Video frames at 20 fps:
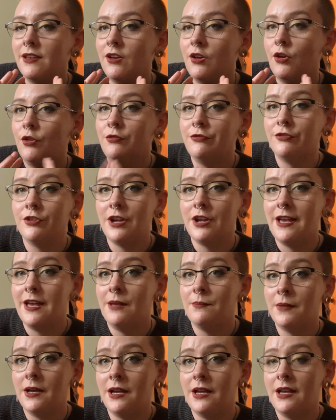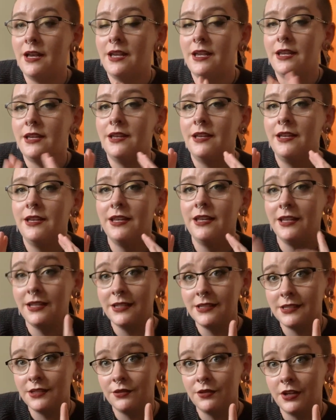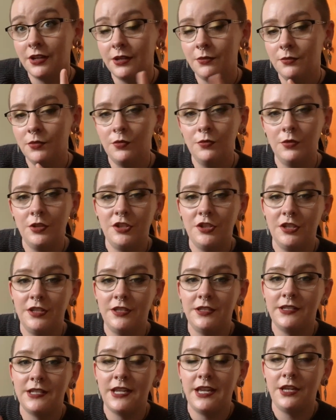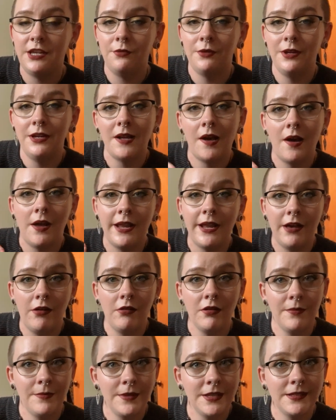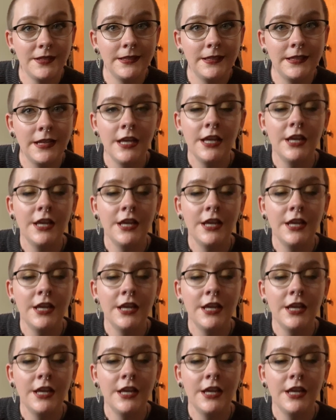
over at my Instagram, which is angry.alchemist.